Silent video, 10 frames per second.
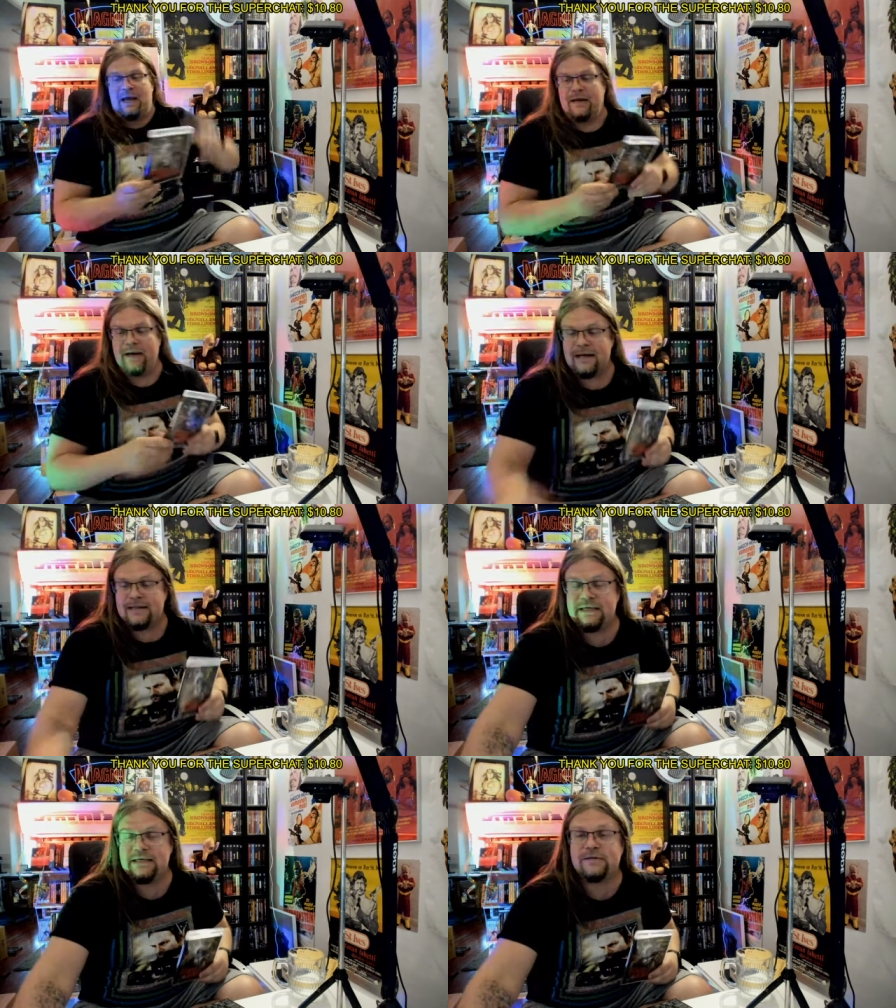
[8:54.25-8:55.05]

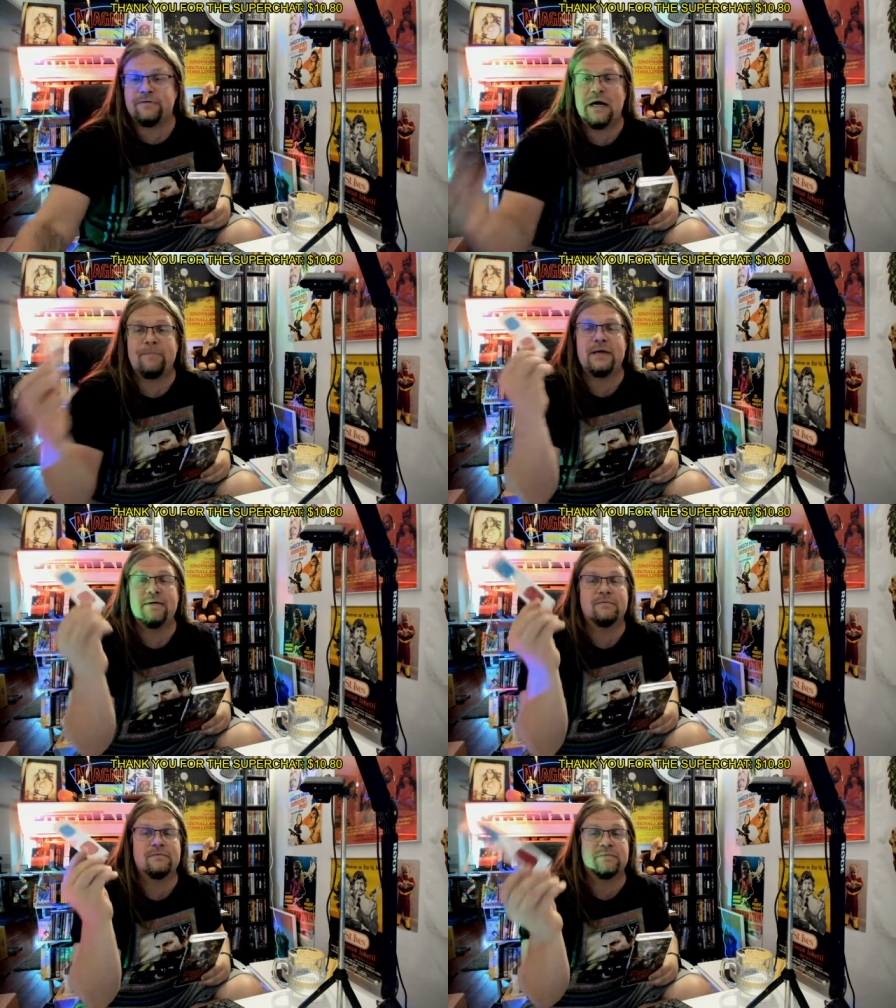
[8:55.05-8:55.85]
not this
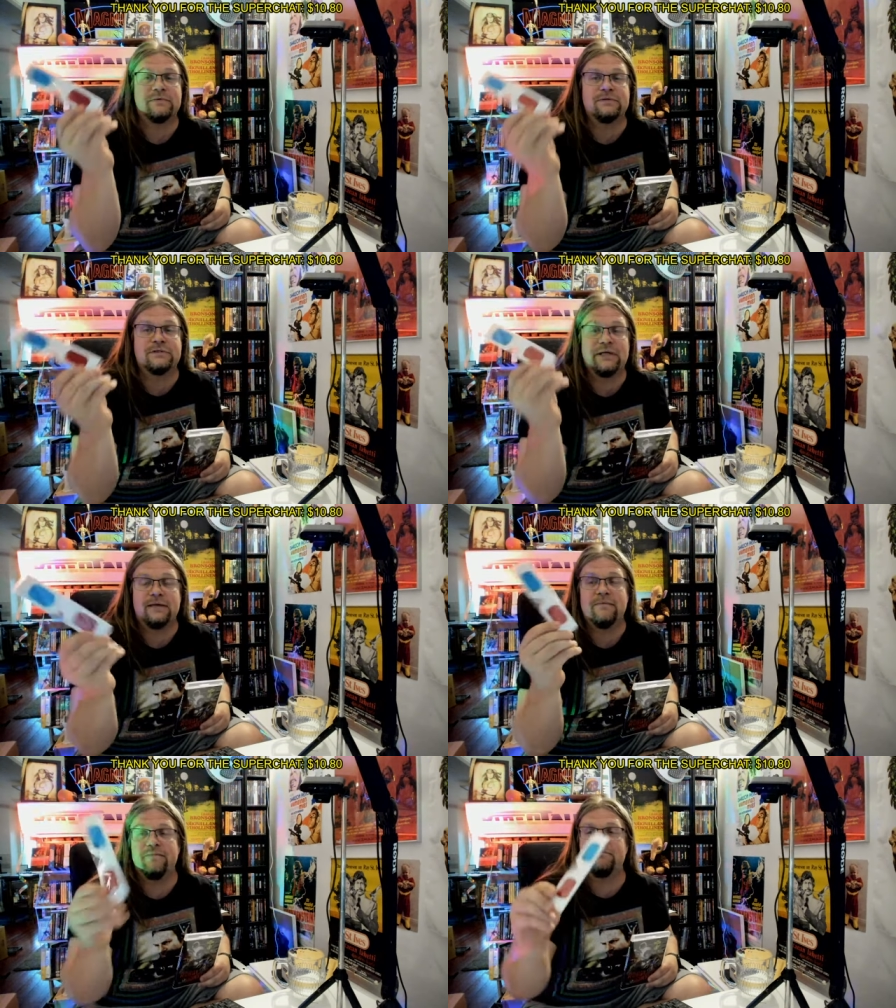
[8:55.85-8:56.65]
crappy
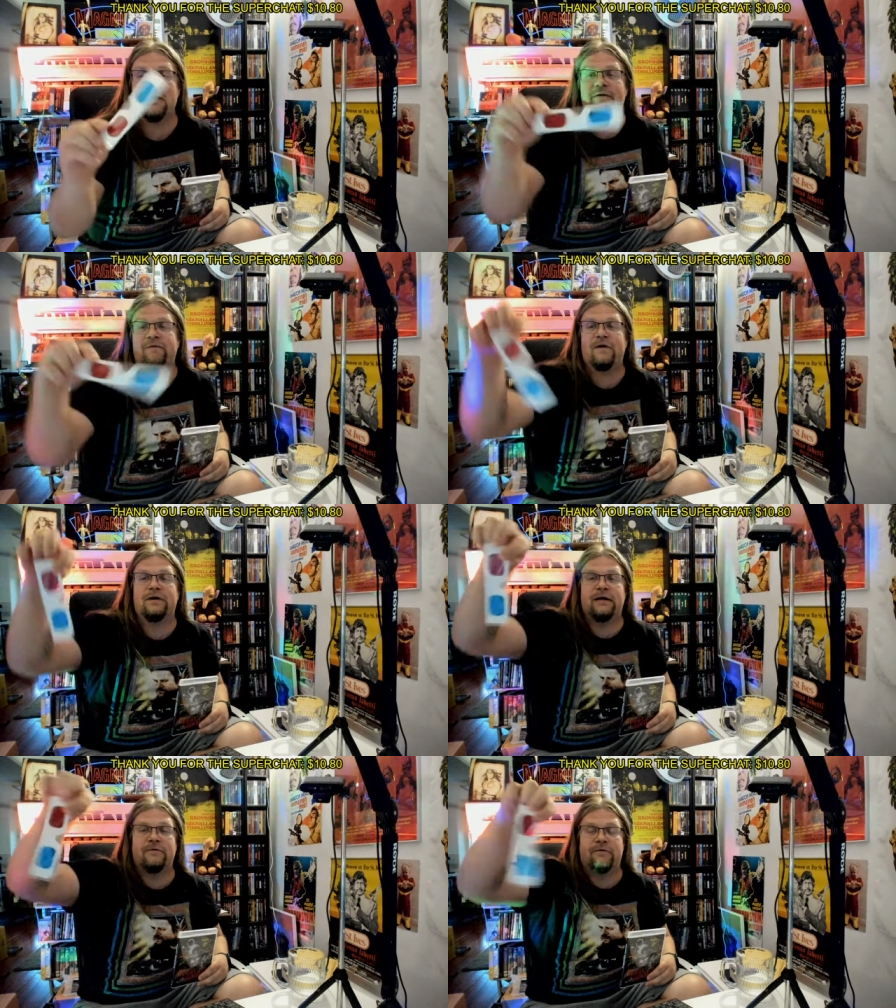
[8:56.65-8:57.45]

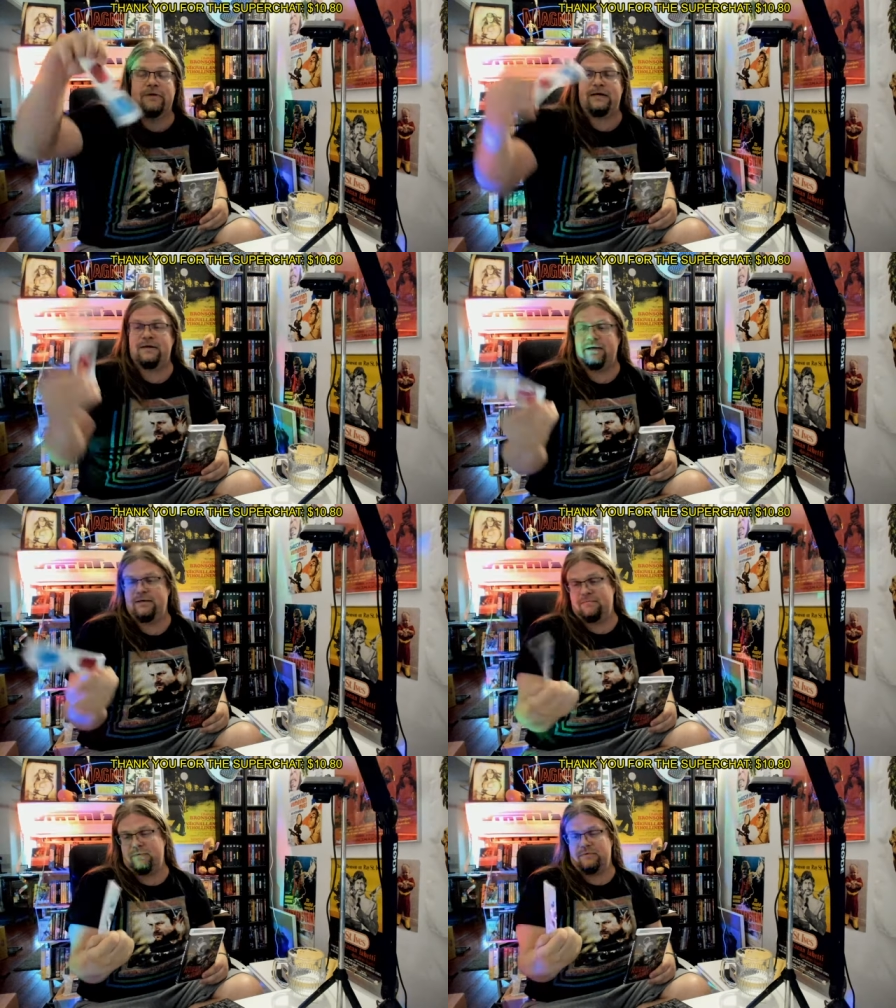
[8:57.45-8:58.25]
motherfucking red
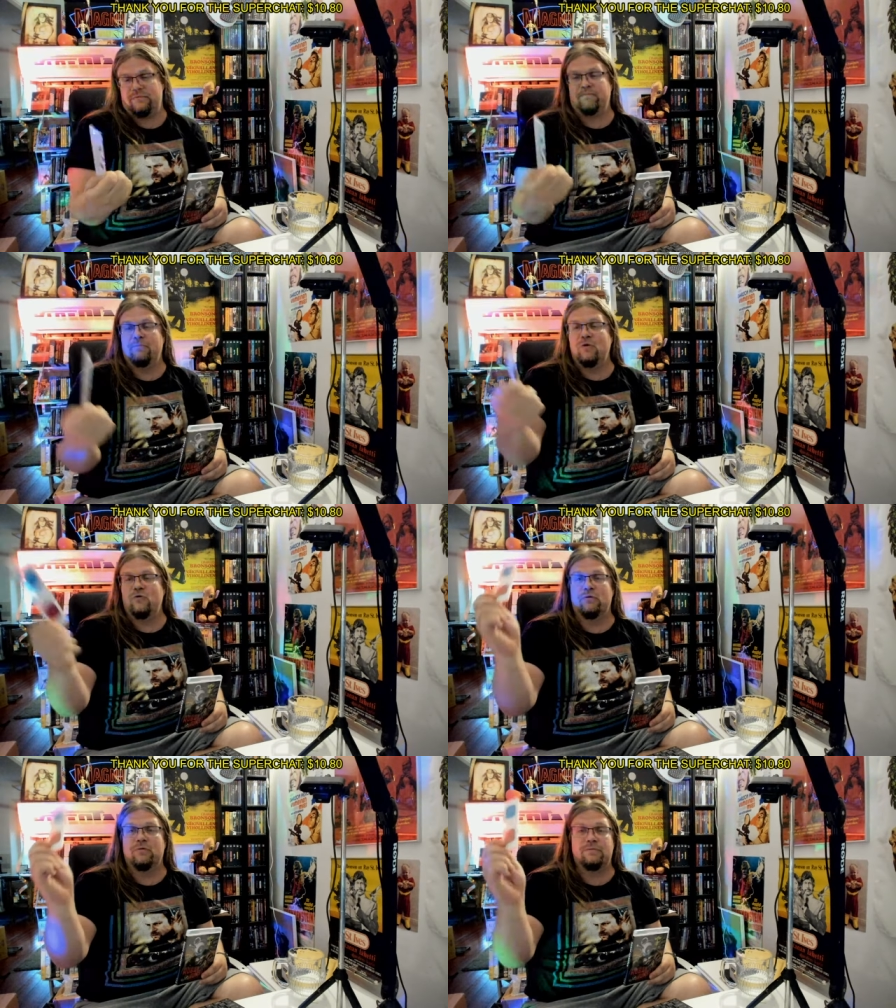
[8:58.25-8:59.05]
and
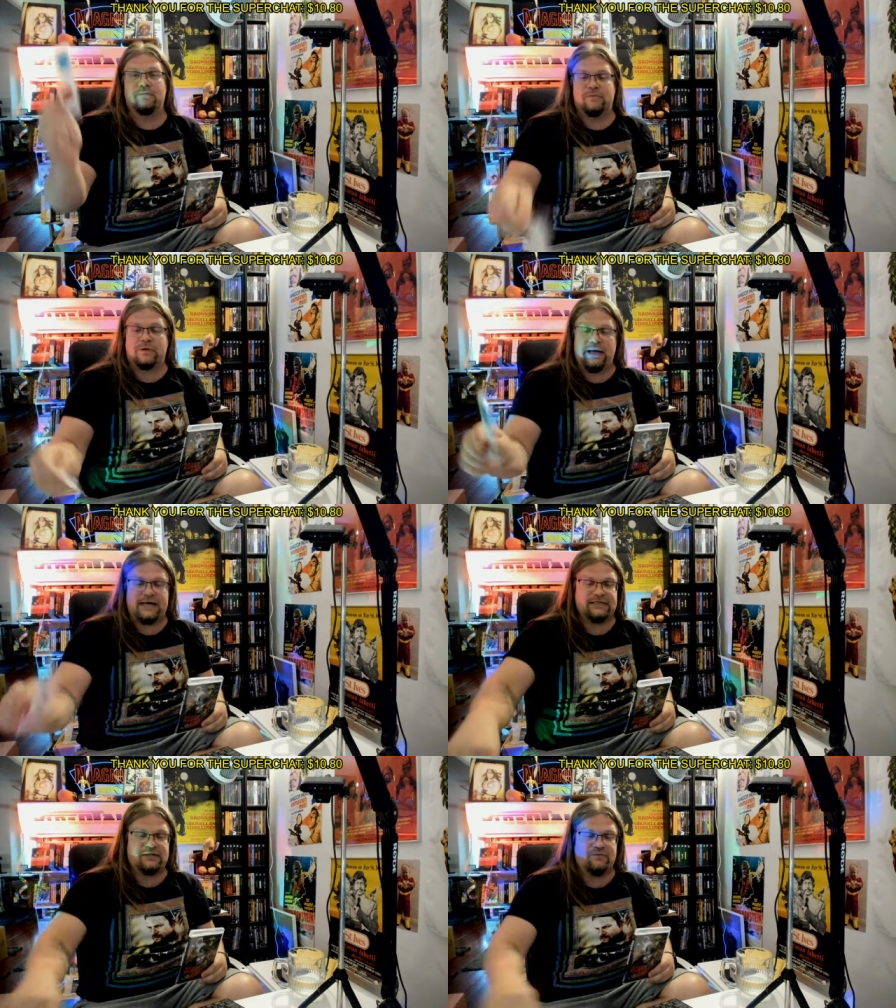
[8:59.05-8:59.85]
blue
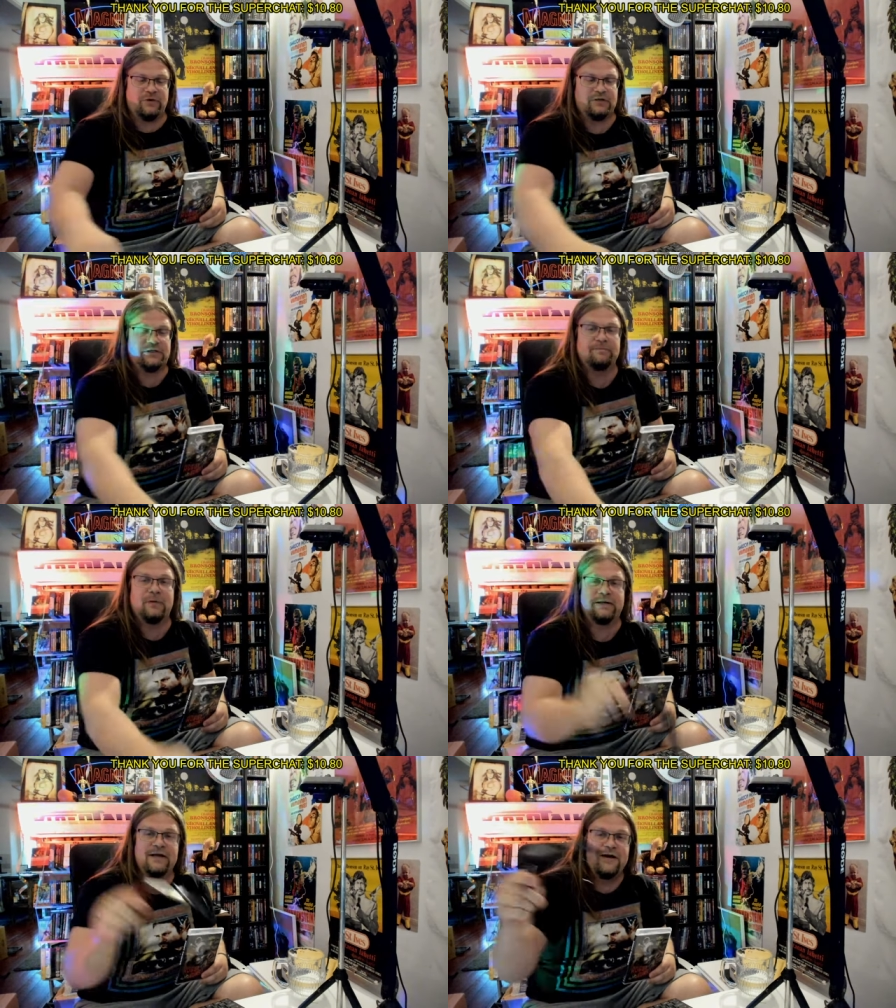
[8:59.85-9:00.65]
glasses version,
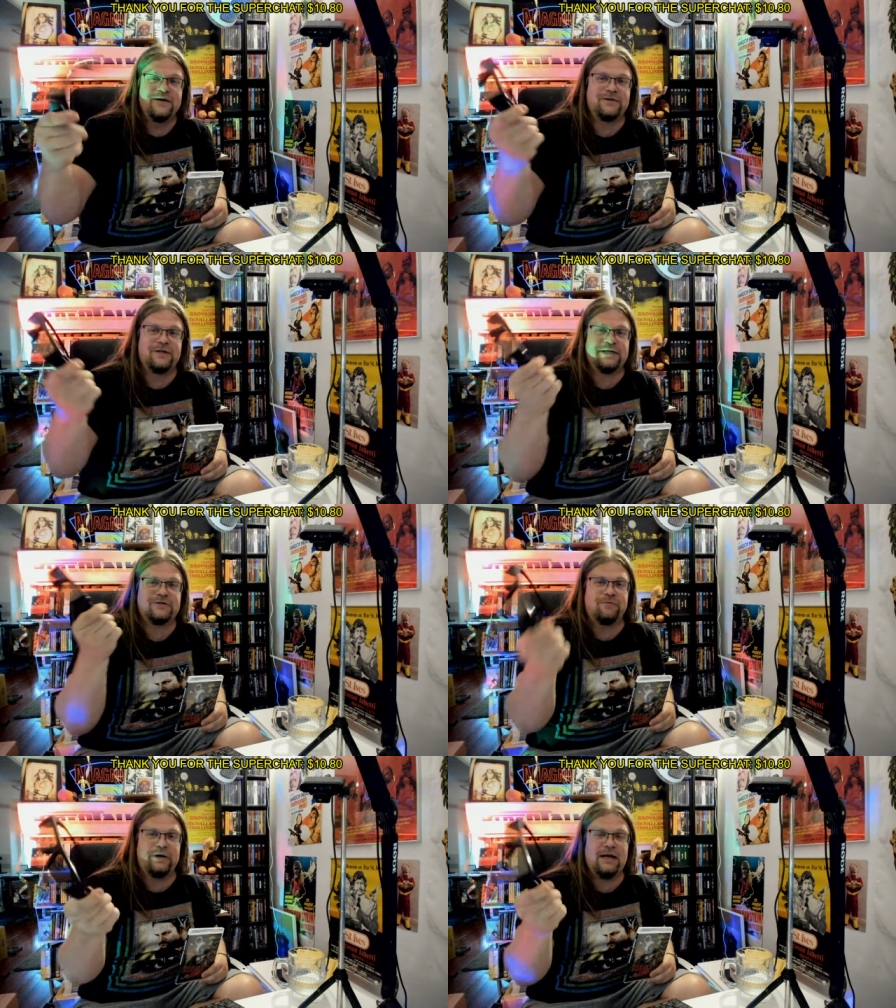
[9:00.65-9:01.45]
but this
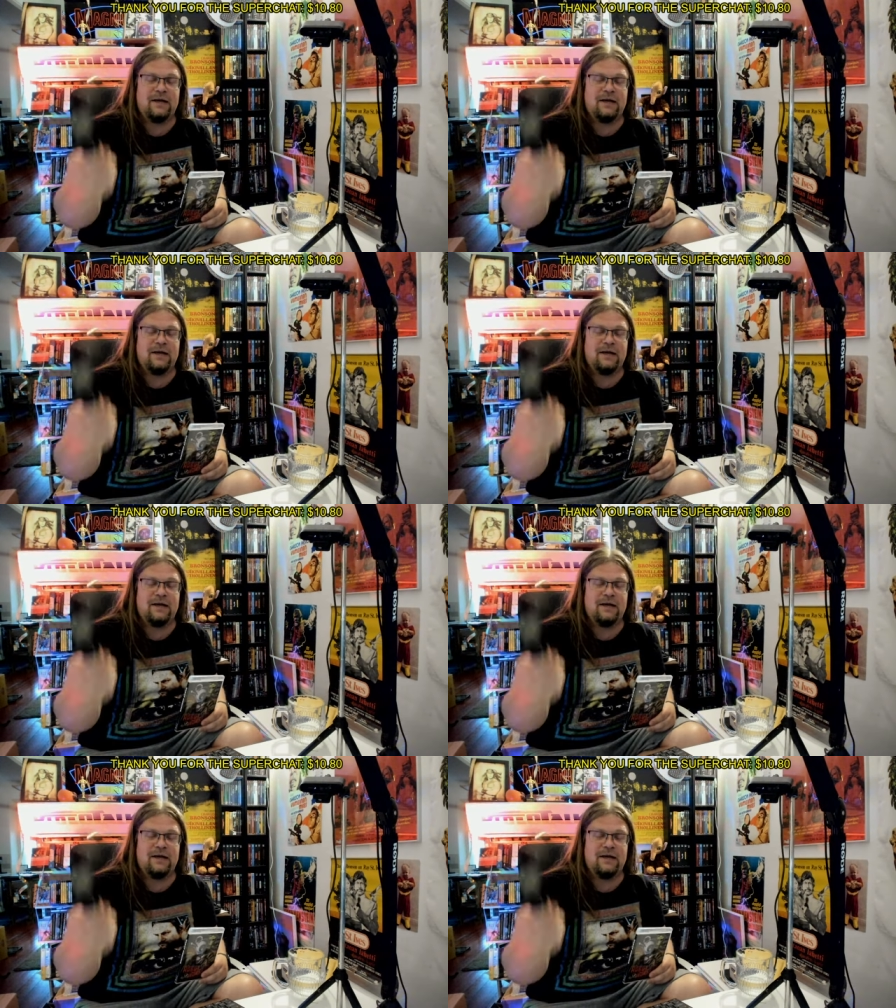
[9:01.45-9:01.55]
real